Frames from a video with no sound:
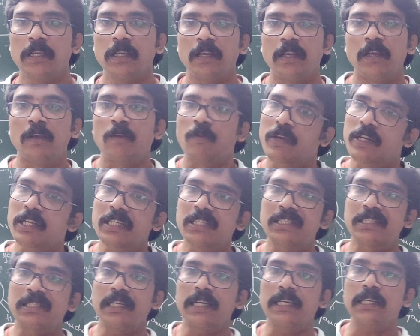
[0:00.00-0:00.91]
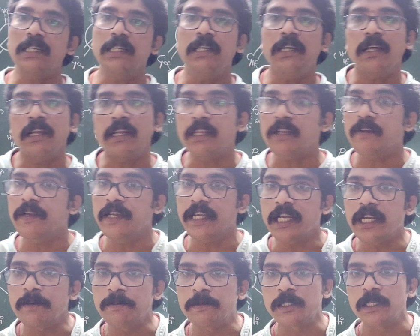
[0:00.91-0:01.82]
One is staggered, another one
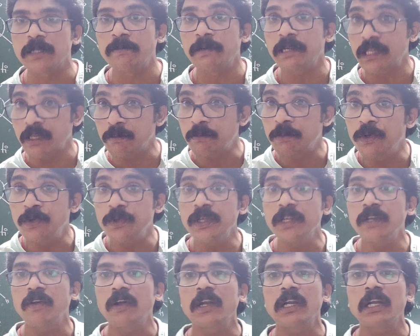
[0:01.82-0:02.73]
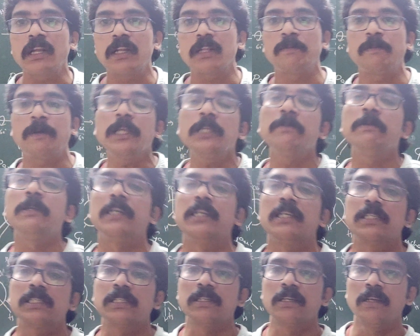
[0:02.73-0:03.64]
eclipses. But in butane, what are the
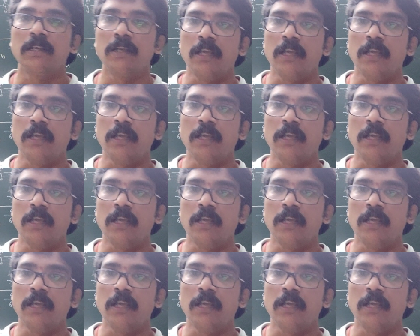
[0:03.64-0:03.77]
possibilities?